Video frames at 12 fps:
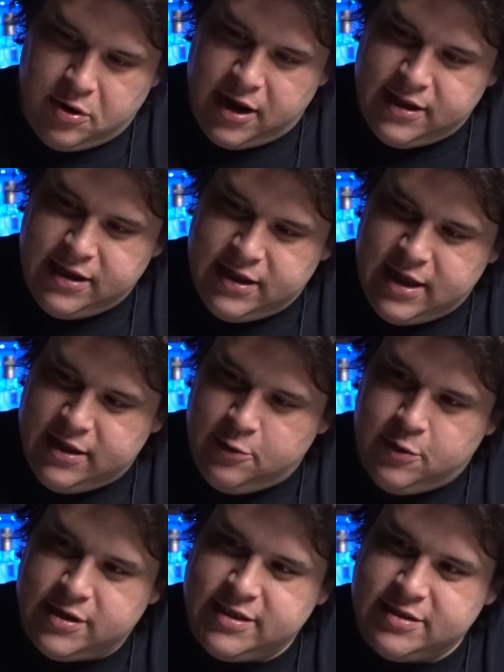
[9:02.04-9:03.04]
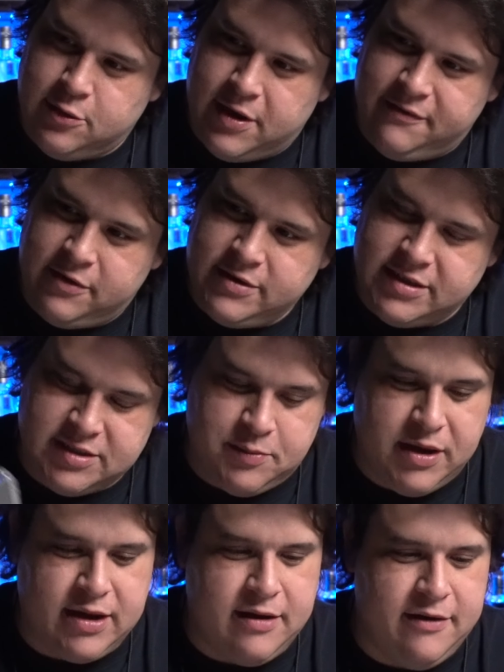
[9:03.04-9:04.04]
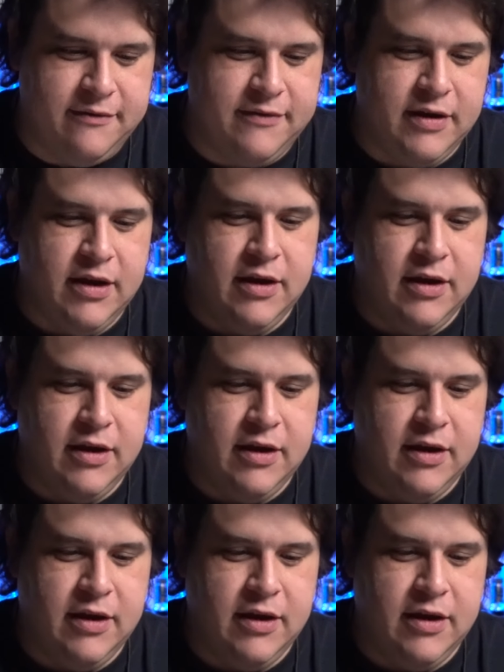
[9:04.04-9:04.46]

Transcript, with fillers: branding on it whatsoever to speak of,